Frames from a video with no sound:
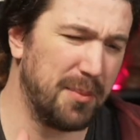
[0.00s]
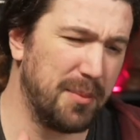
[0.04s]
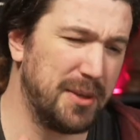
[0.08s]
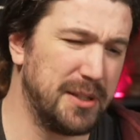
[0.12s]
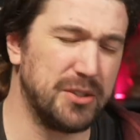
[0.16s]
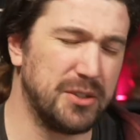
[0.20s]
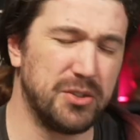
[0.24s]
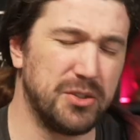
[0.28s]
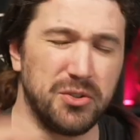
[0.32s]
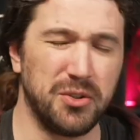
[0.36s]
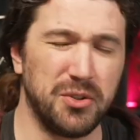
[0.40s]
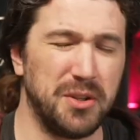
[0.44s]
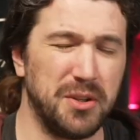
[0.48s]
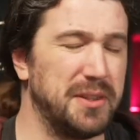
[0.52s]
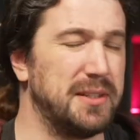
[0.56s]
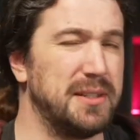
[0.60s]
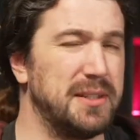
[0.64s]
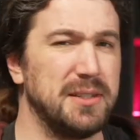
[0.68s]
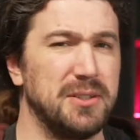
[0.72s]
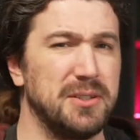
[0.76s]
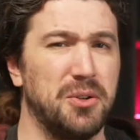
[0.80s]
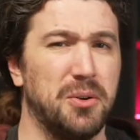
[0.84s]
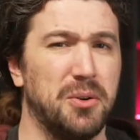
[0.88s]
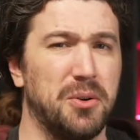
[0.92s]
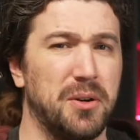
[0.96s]
Join the
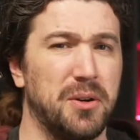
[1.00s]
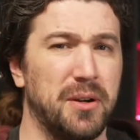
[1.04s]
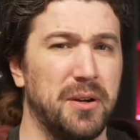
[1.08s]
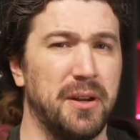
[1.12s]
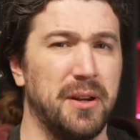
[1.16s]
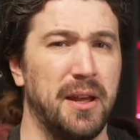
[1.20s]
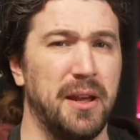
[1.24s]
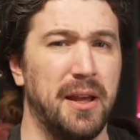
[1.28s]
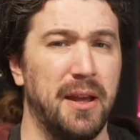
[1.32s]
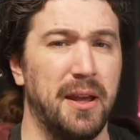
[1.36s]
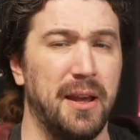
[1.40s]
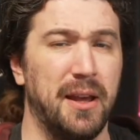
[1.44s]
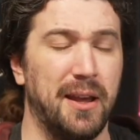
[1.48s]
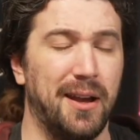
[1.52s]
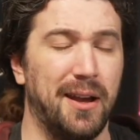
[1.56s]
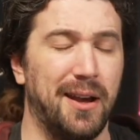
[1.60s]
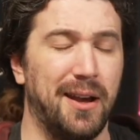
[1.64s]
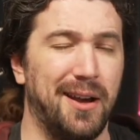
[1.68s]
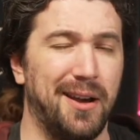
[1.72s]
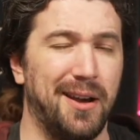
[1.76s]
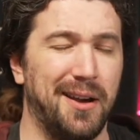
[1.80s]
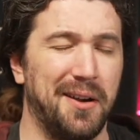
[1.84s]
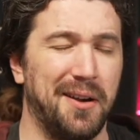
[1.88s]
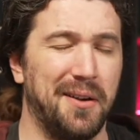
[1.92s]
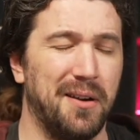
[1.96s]
Discord.
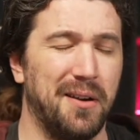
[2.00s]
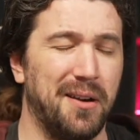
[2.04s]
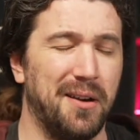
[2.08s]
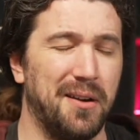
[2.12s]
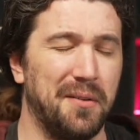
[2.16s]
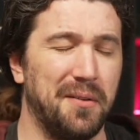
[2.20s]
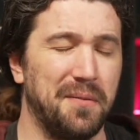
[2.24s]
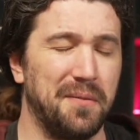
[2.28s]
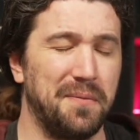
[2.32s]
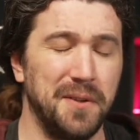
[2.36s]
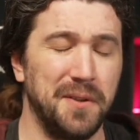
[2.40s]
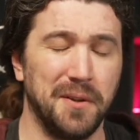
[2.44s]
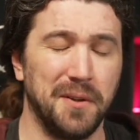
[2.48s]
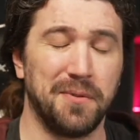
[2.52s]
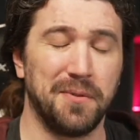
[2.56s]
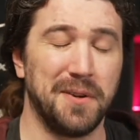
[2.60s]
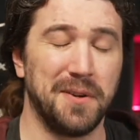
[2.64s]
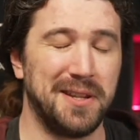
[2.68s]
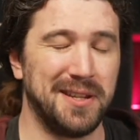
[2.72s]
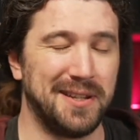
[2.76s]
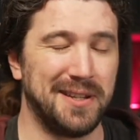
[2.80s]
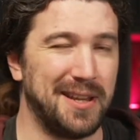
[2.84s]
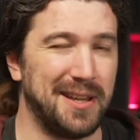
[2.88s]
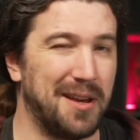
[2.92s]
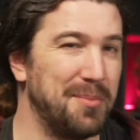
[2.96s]
Feel free to
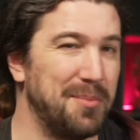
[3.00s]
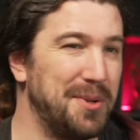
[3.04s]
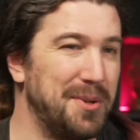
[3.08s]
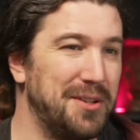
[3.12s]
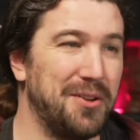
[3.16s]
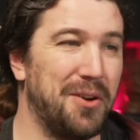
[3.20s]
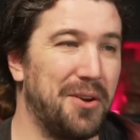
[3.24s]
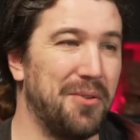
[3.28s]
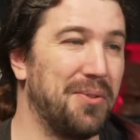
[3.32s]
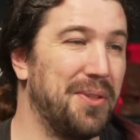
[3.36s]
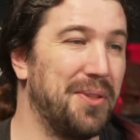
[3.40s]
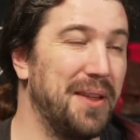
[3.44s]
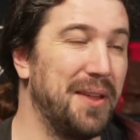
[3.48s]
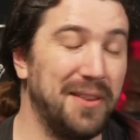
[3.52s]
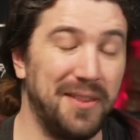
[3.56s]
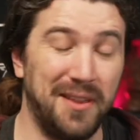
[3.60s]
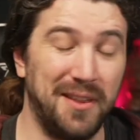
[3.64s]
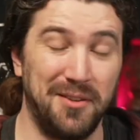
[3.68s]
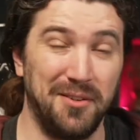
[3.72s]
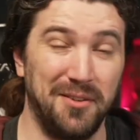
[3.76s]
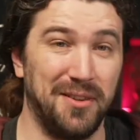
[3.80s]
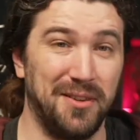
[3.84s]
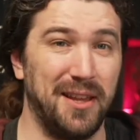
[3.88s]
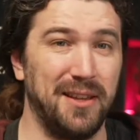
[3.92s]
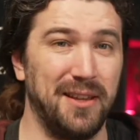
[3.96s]
tell me you don't think that you'll
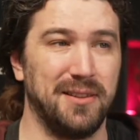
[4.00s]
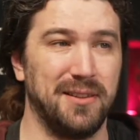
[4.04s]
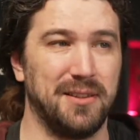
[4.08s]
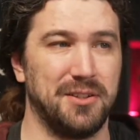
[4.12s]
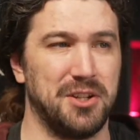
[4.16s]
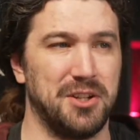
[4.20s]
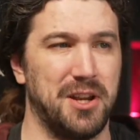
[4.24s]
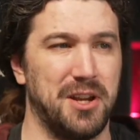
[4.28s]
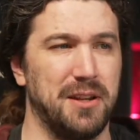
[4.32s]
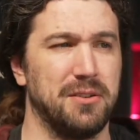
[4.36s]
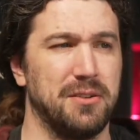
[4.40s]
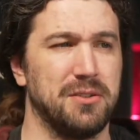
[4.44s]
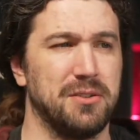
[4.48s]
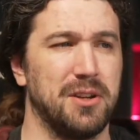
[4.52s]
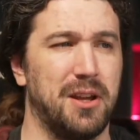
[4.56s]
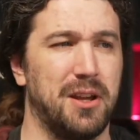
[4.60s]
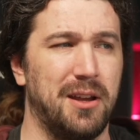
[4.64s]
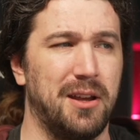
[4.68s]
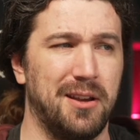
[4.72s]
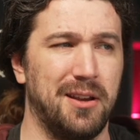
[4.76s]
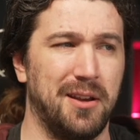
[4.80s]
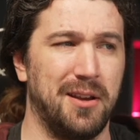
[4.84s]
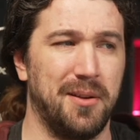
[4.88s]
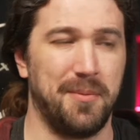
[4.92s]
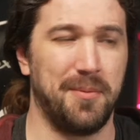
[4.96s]
like the change.
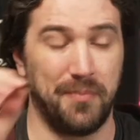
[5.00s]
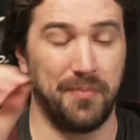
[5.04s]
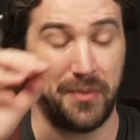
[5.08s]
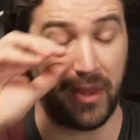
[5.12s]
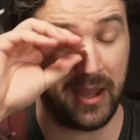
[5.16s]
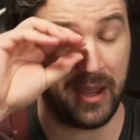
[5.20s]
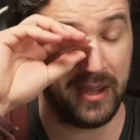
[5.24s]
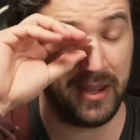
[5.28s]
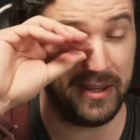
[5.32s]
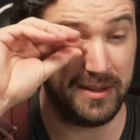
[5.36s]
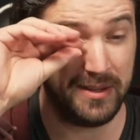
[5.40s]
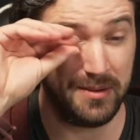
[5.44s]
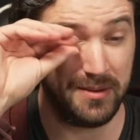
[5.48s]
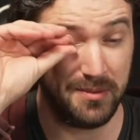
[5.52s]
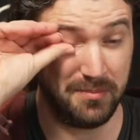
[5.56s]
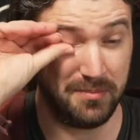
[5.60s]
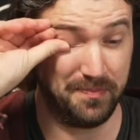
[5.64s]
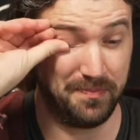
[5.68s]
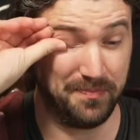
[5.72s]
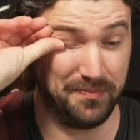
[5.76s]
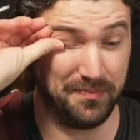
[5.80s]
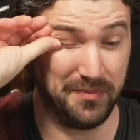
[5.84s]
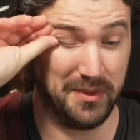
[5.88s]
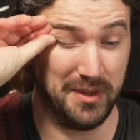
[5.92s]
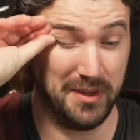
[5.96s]
I am
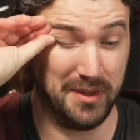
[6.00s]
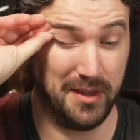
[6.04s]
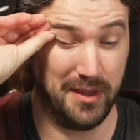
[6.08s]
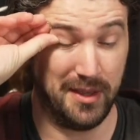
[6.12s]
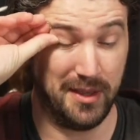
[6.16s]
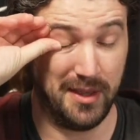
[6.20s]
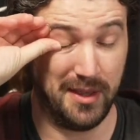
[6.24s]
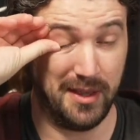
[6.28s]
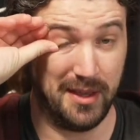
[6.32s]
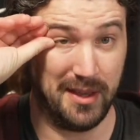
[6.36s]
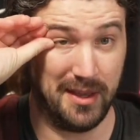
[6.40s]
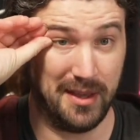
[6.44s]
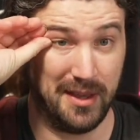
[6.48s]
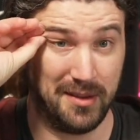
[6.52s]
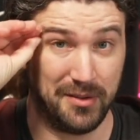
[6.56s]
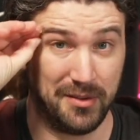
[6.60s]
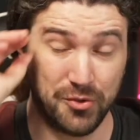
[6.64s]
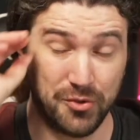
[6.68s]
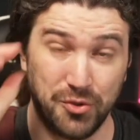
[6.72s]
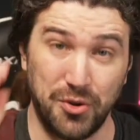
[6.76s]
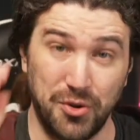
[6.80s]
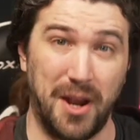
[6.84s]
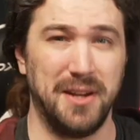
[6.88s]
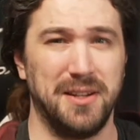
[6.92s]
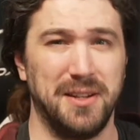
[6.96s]

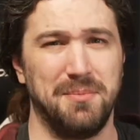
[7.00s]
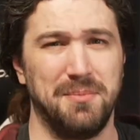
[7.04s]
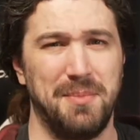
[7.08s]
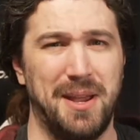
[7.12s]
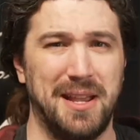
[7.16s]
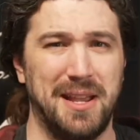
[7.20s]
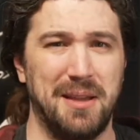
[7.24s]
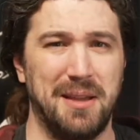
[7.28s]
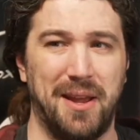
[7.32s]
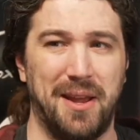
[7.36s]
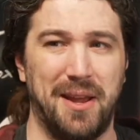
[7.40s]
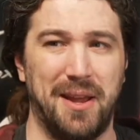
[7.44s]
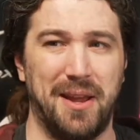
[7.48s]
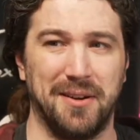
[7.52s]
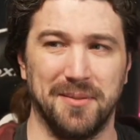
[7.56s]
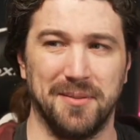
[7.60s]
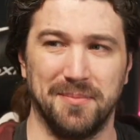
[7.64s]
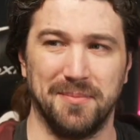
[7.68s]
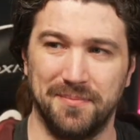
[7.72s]
trying to make it better.